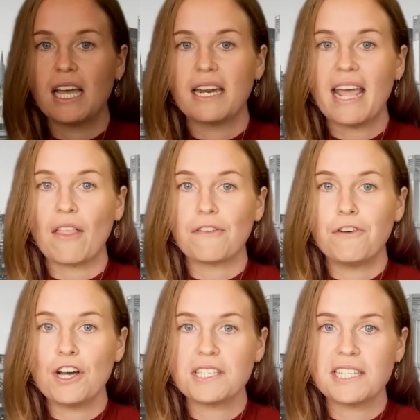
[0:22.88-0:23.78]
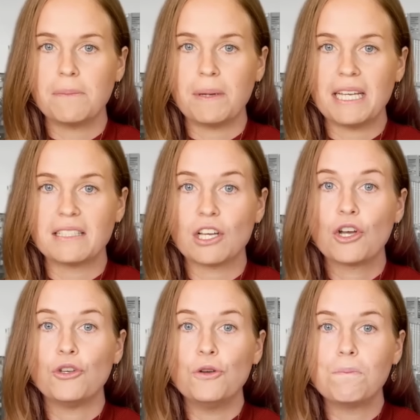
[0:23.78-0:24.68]
Now, the first tip is
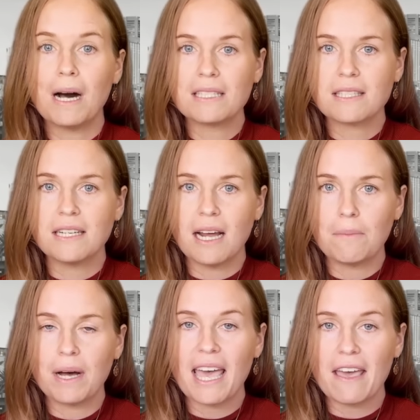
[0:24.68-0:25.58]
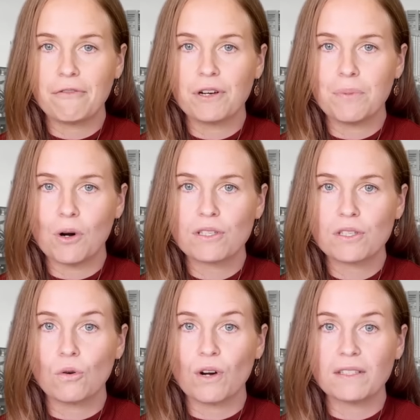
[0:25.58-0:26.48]
you must number every box
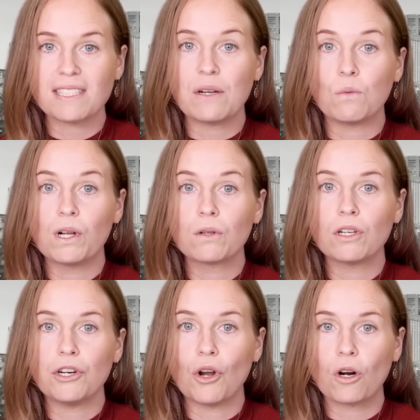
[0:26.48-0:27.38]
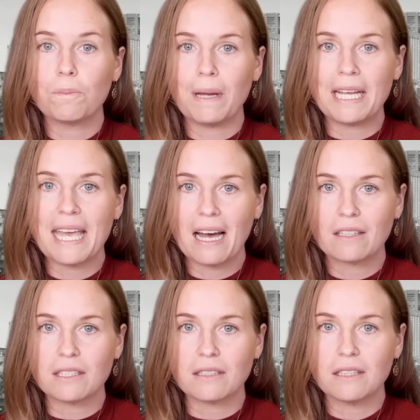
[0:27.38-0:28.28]
or else it will not be
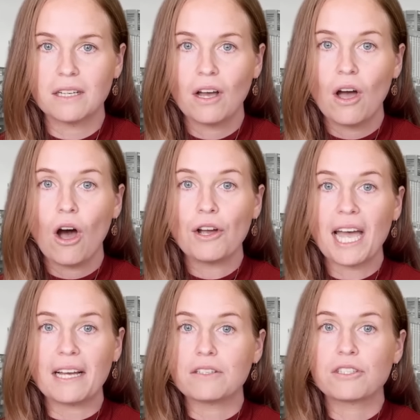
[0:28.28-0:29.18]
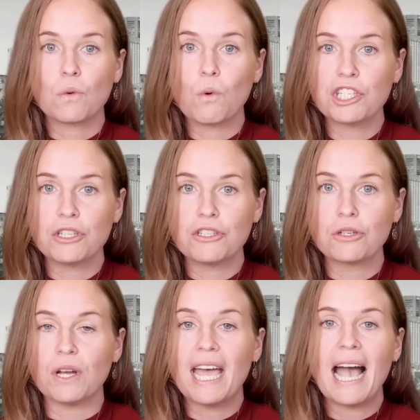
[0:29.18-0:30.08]
counted. Okay, so what
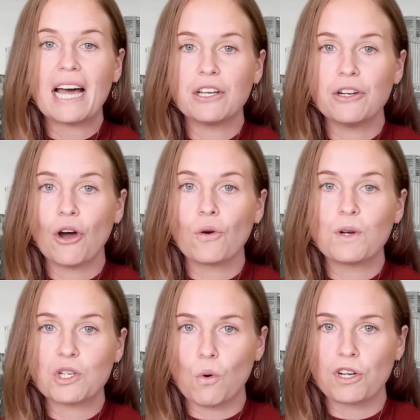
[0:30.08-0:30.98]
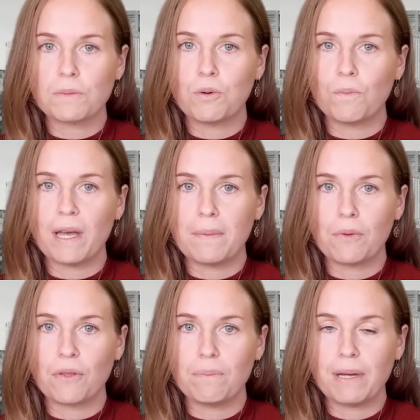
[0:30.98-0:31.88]
do? How do you know which order to put
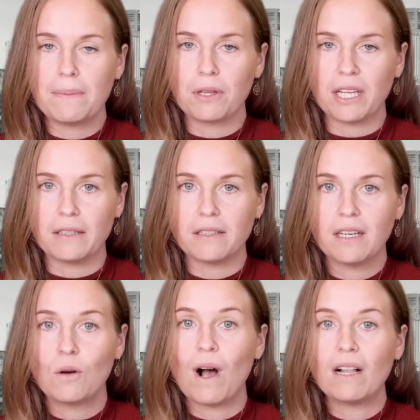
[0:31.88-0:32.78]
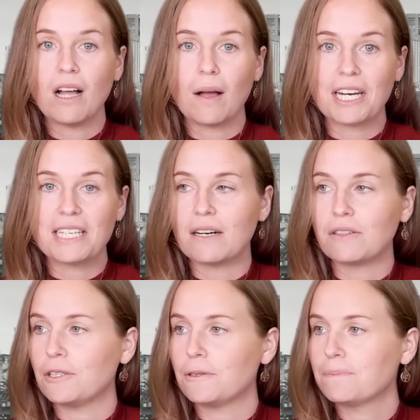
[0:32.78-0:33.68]
people in? Well, I'm going to tell you.